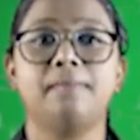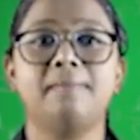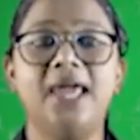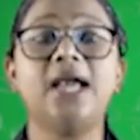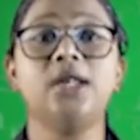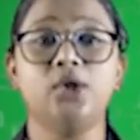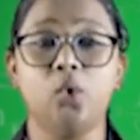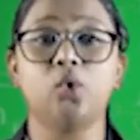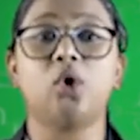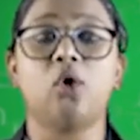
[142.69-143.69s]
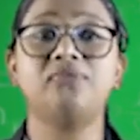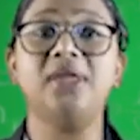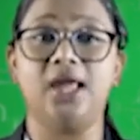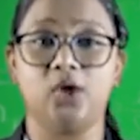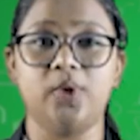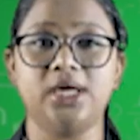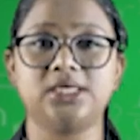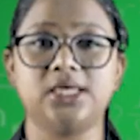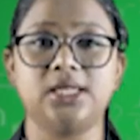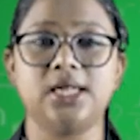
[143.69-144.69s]
make a note of the
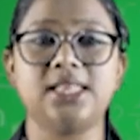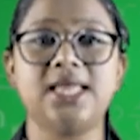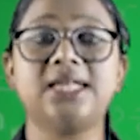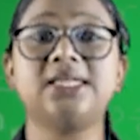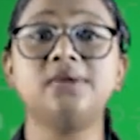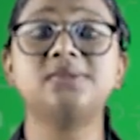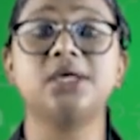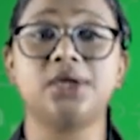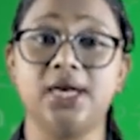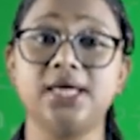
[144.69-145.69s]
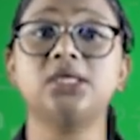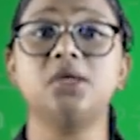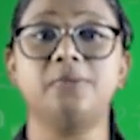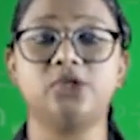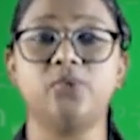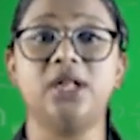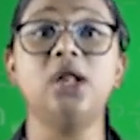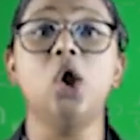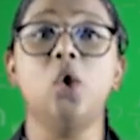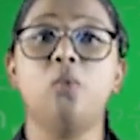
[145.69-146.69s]
equation that gives a relation
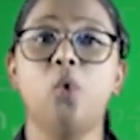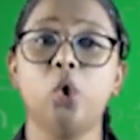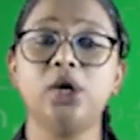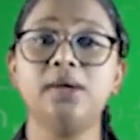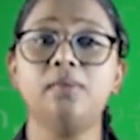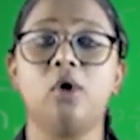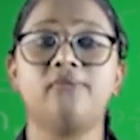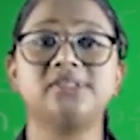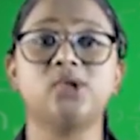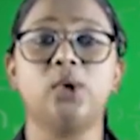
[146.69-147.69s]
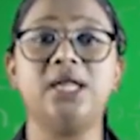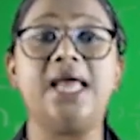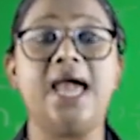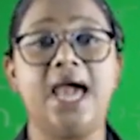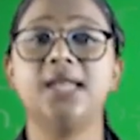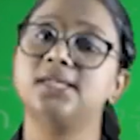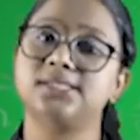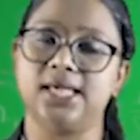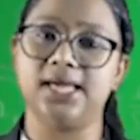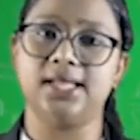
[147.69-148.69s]
between volume of a solid and
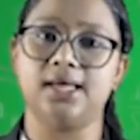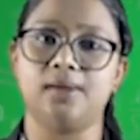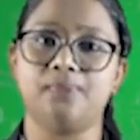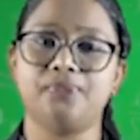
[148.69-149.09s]
its area.